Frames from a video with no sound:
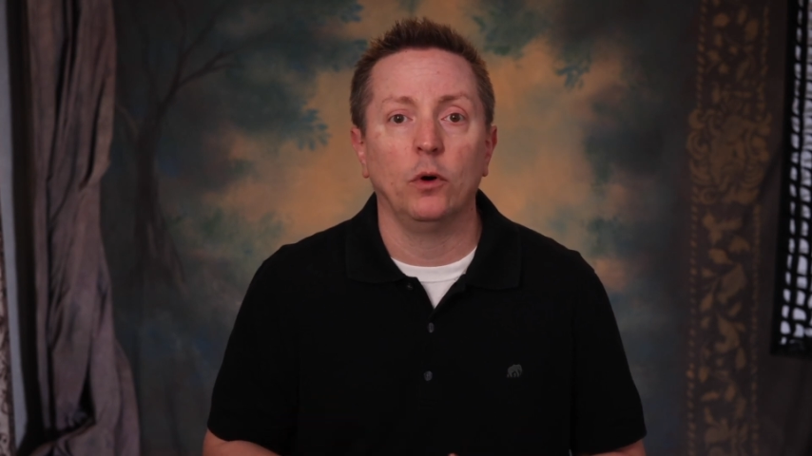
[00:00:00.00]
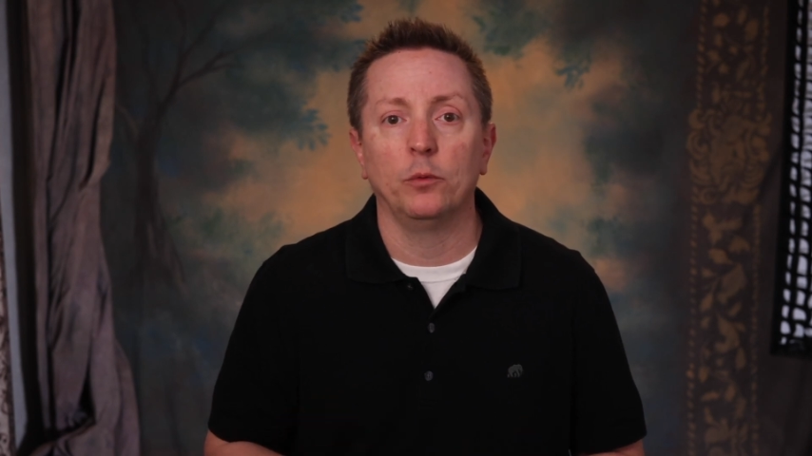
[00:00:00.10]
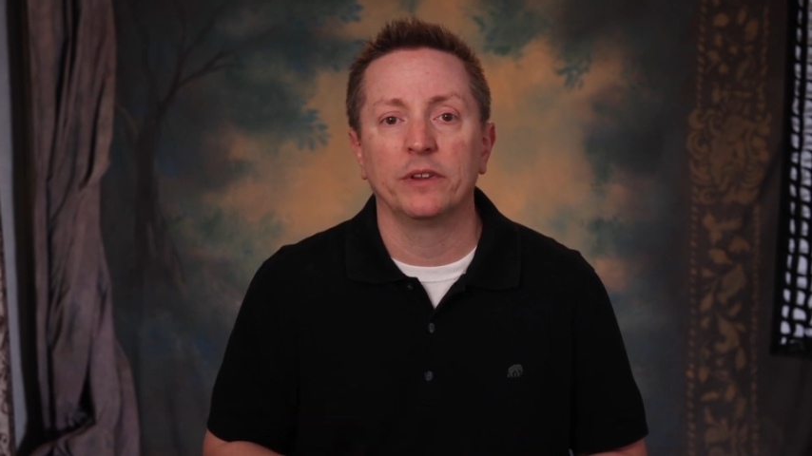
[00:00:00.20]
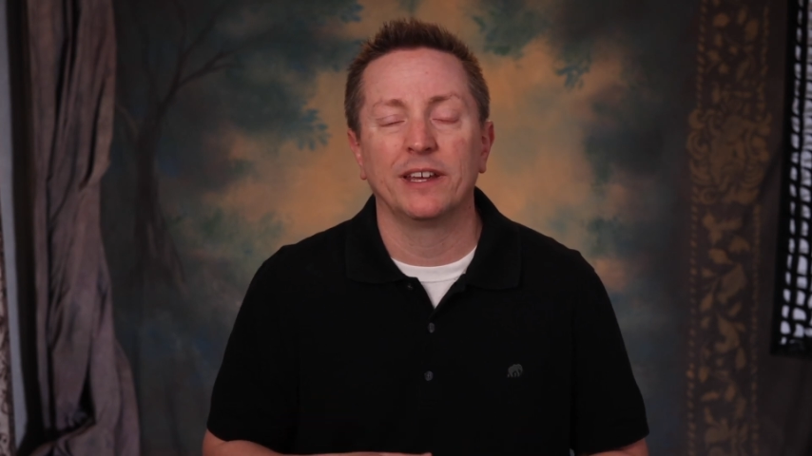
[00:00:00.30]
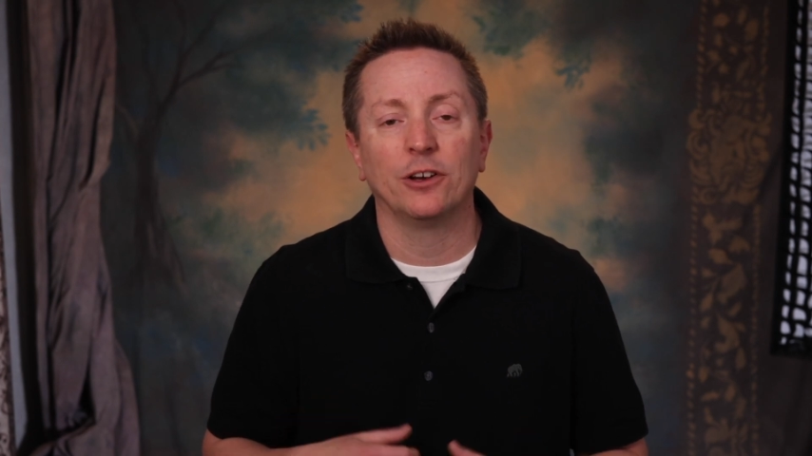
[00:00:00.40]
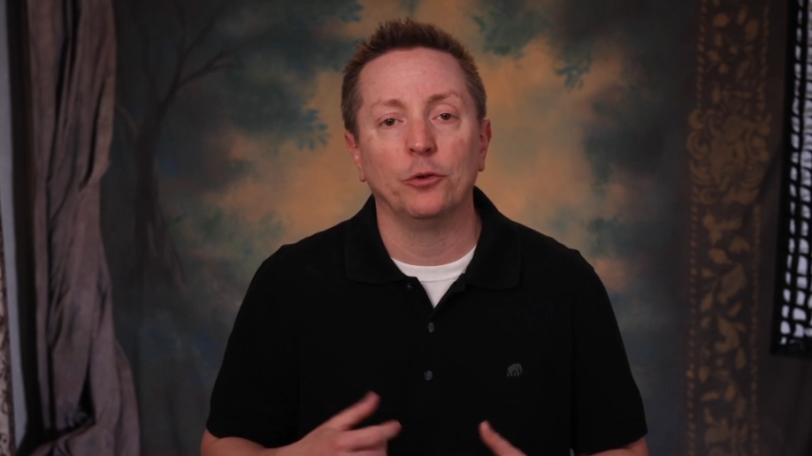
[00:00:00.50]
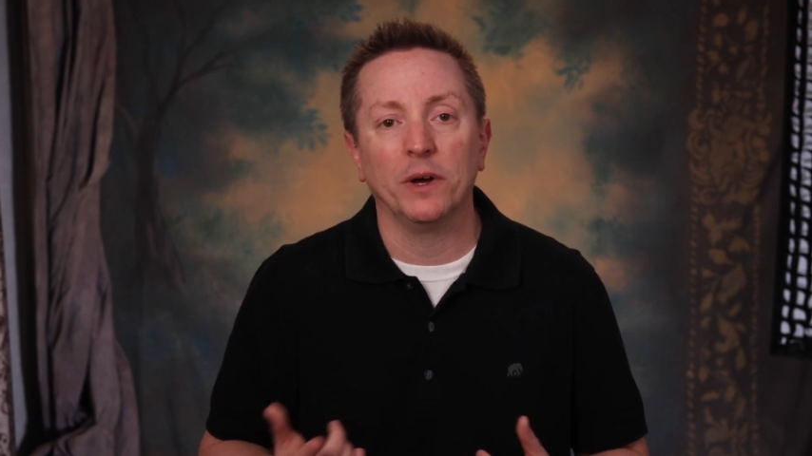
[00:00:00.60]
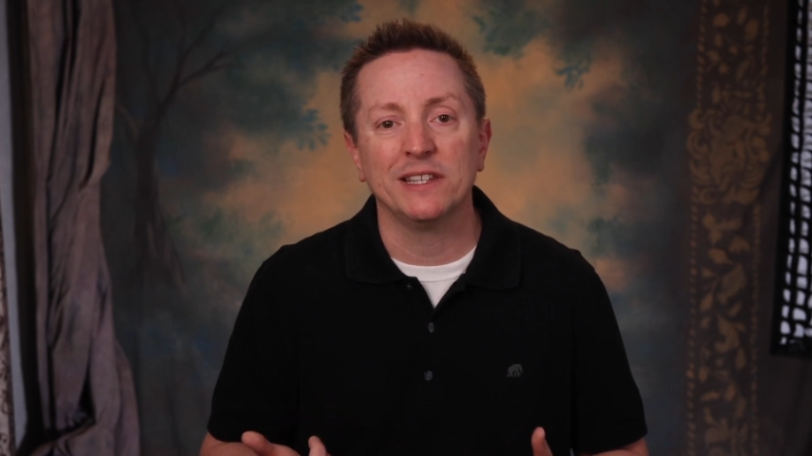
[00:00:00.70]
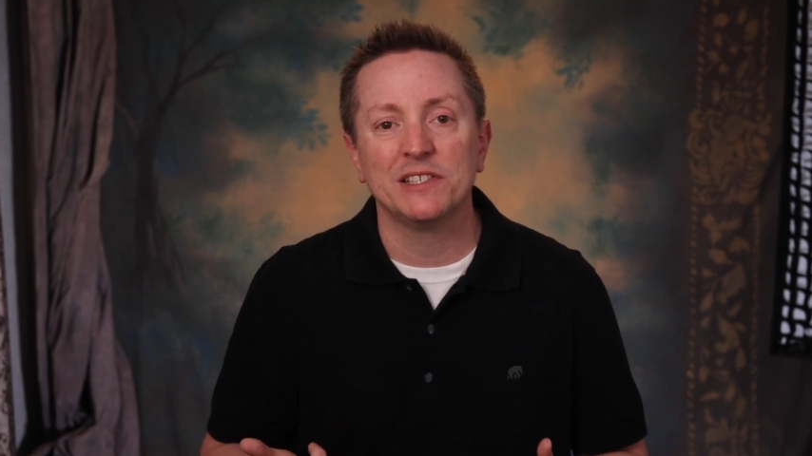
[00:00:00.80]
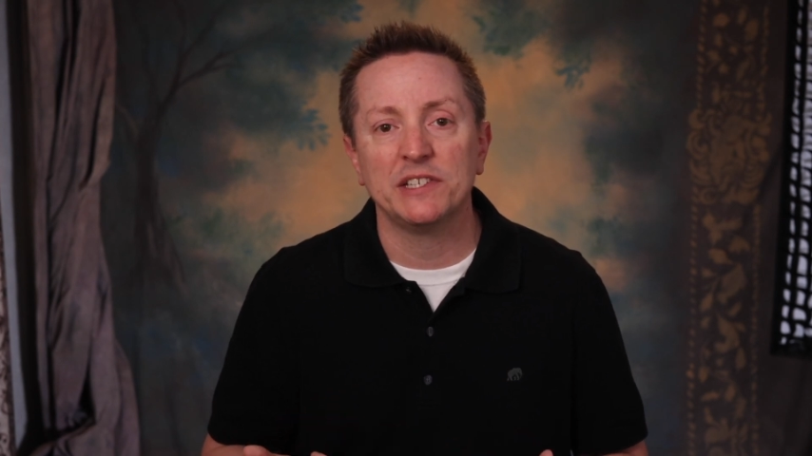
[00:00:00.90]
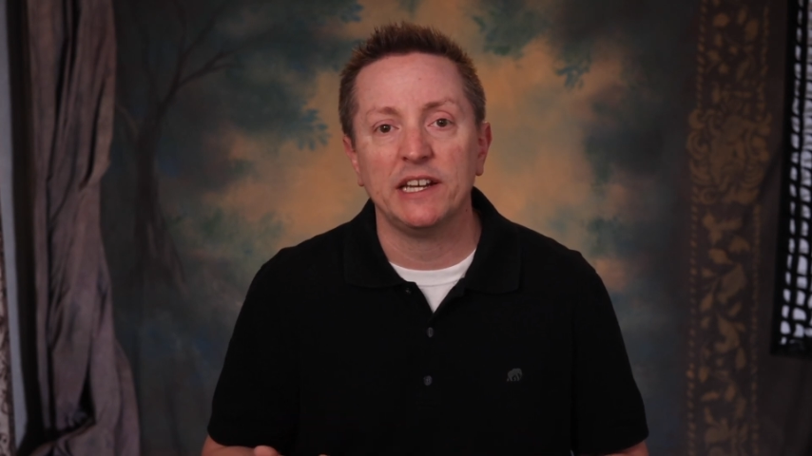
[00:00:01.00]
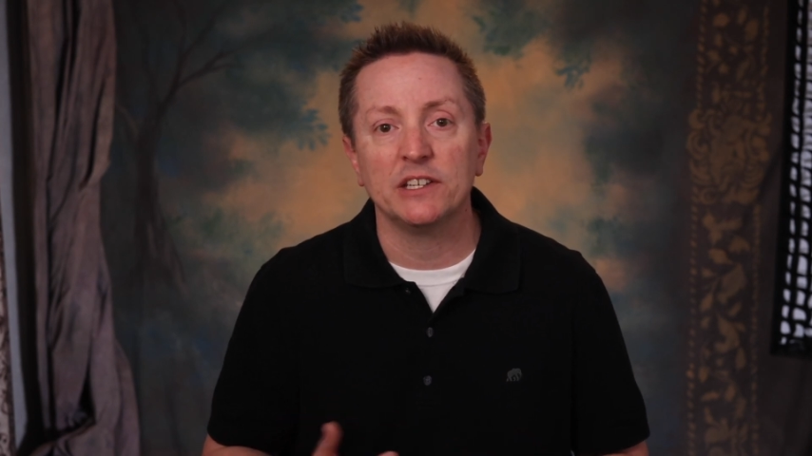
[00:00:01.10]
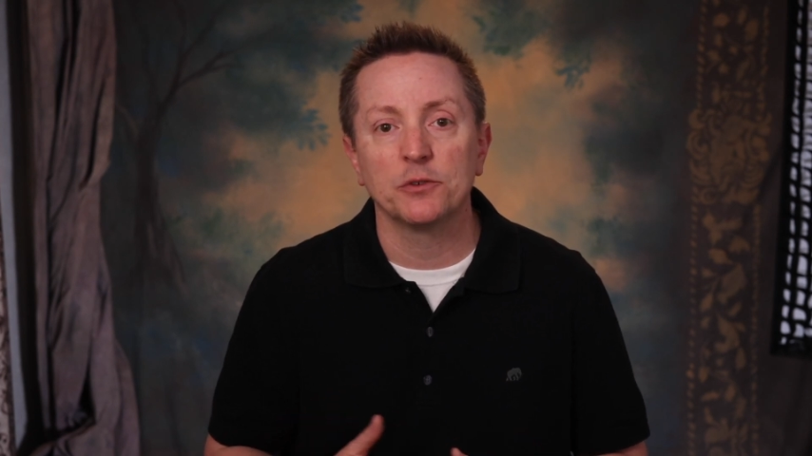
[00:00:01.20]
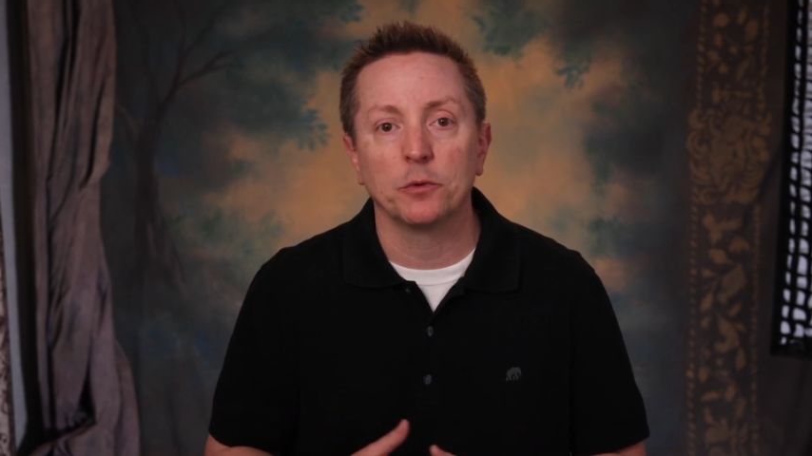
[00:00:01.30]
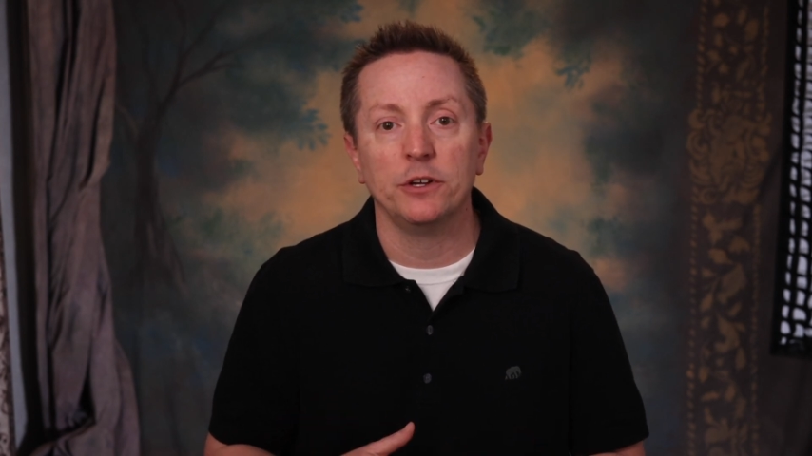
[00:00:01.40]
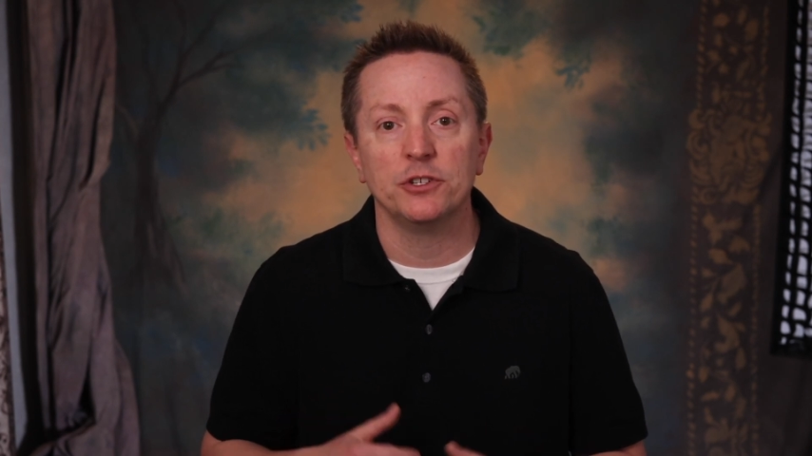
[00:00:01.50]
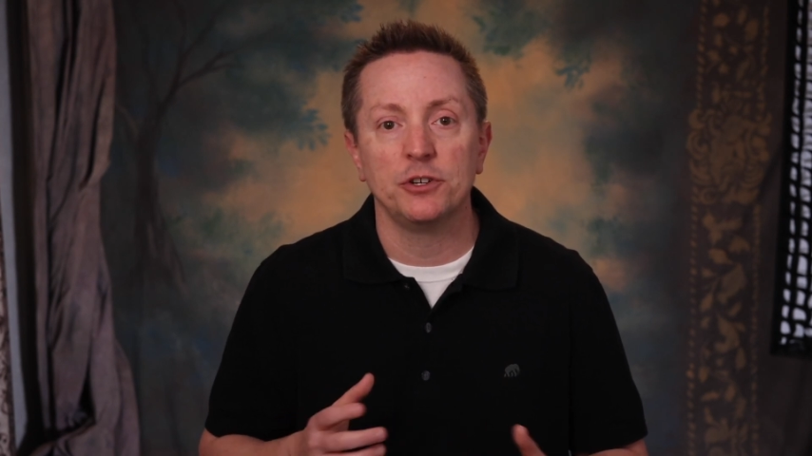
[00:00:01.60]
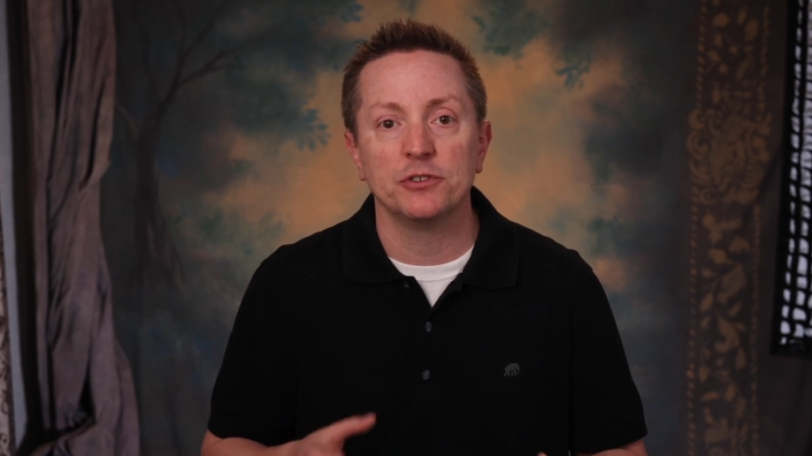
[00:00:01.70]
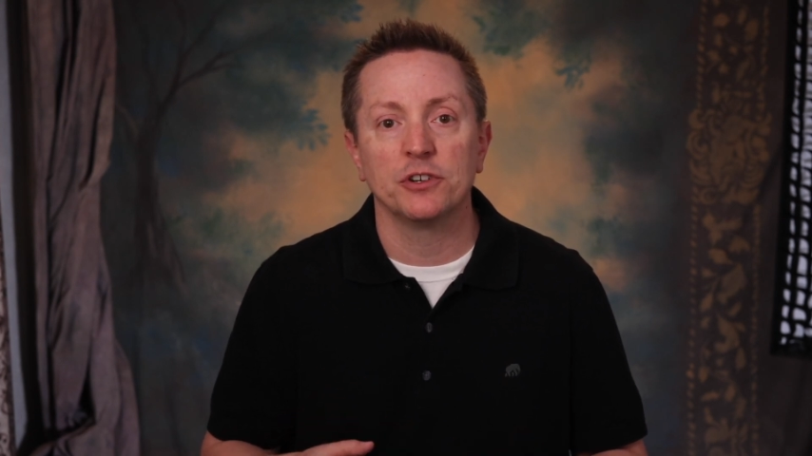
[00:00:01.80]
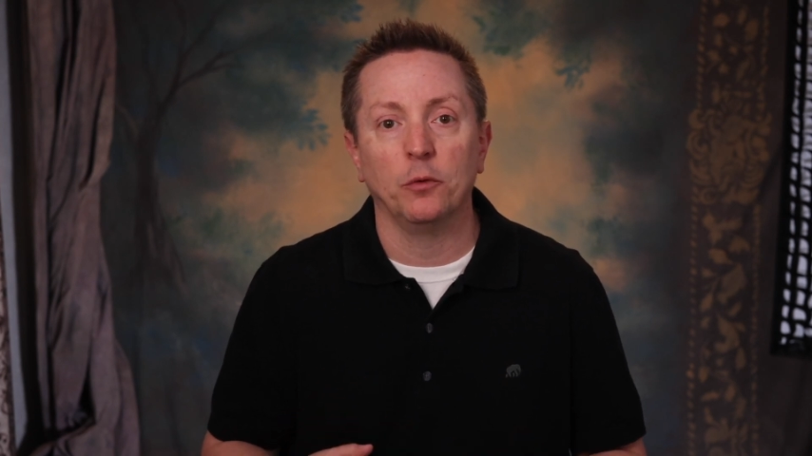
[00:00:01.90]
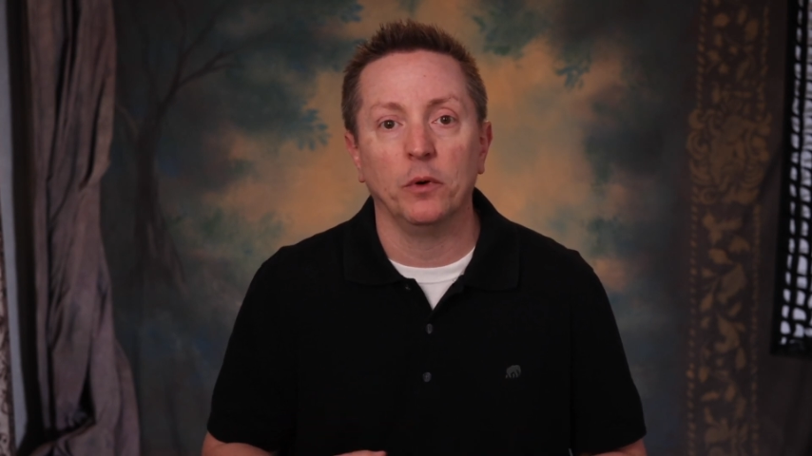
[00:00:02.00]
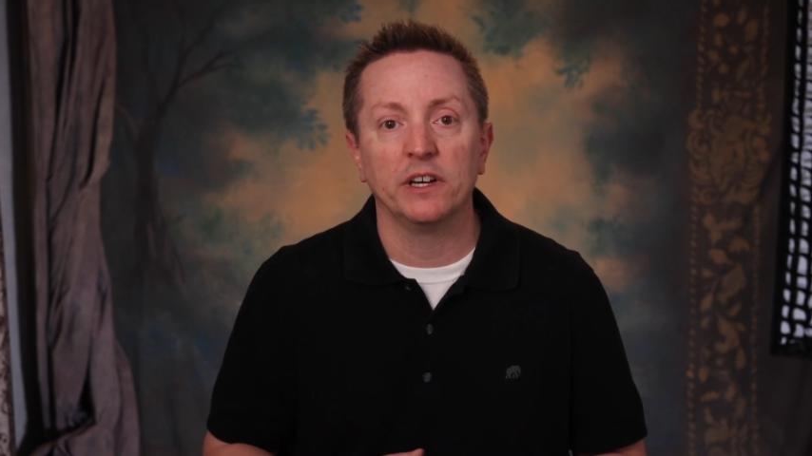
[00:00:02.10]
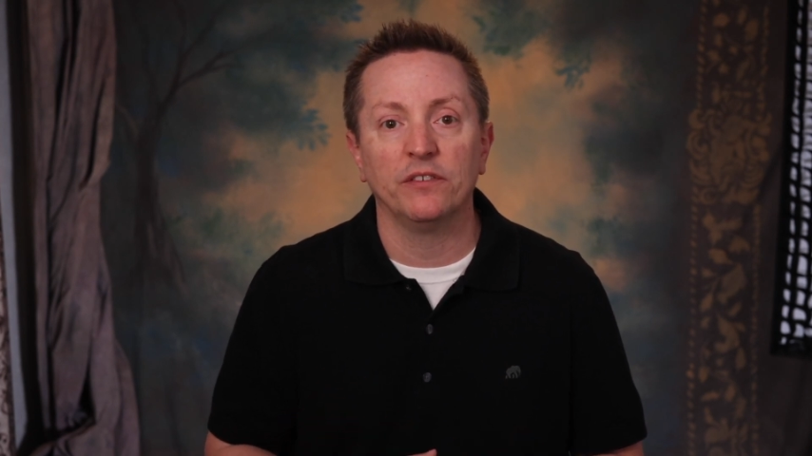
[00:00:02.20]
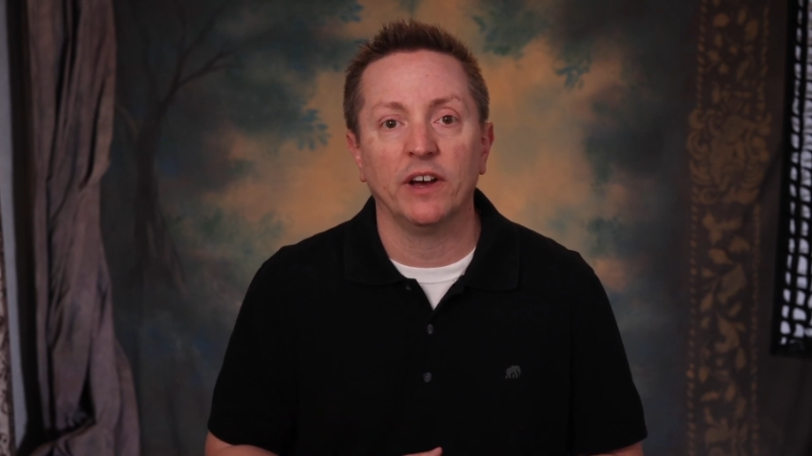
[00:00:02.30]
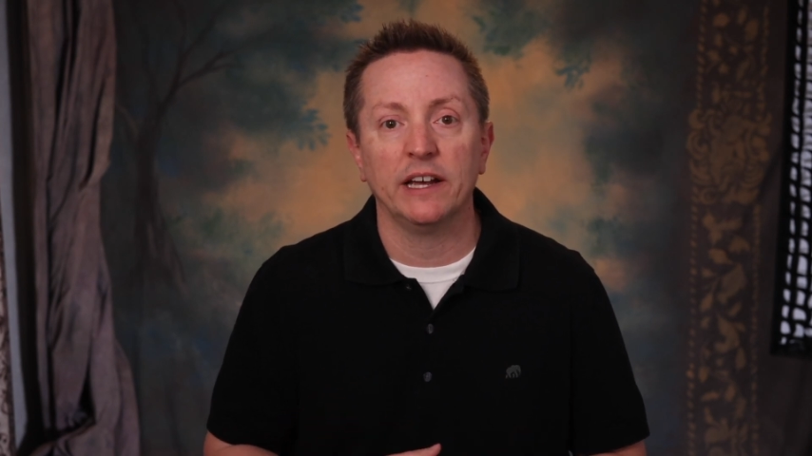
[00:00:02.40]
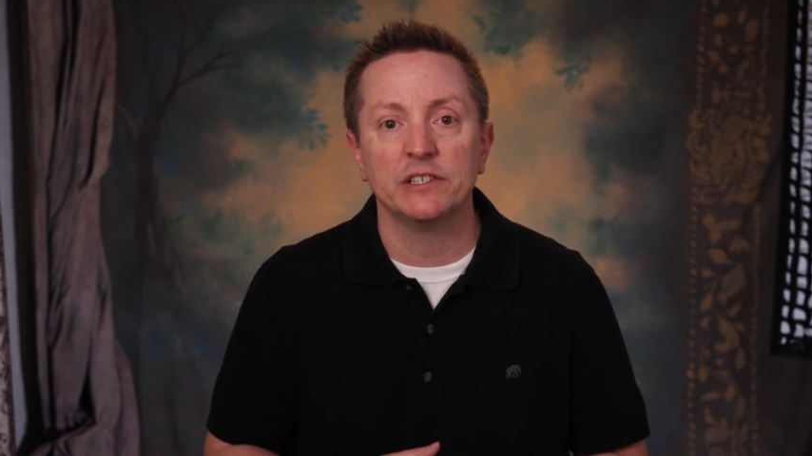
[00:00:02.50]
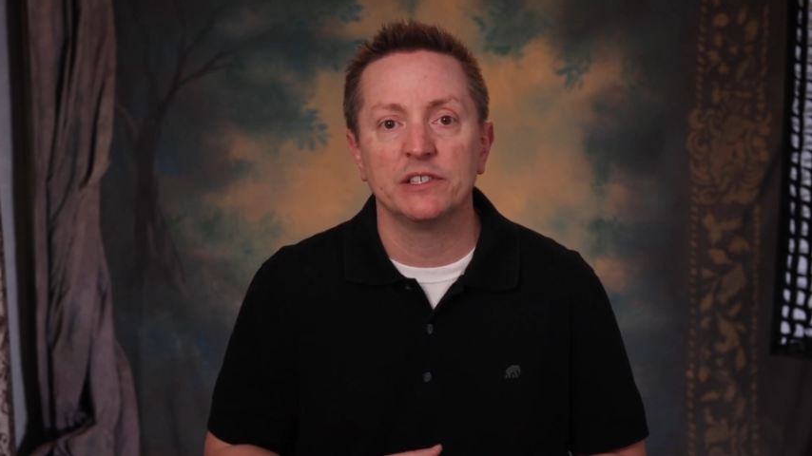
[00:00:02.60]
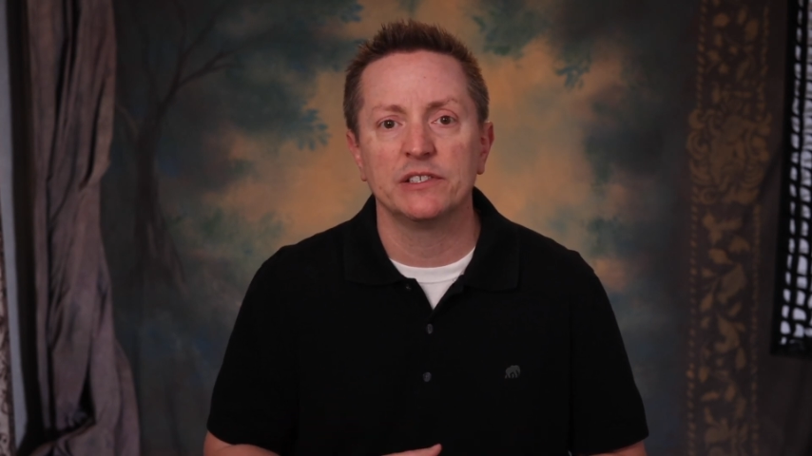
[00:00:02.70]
what they call one seat, where you just use it on one device,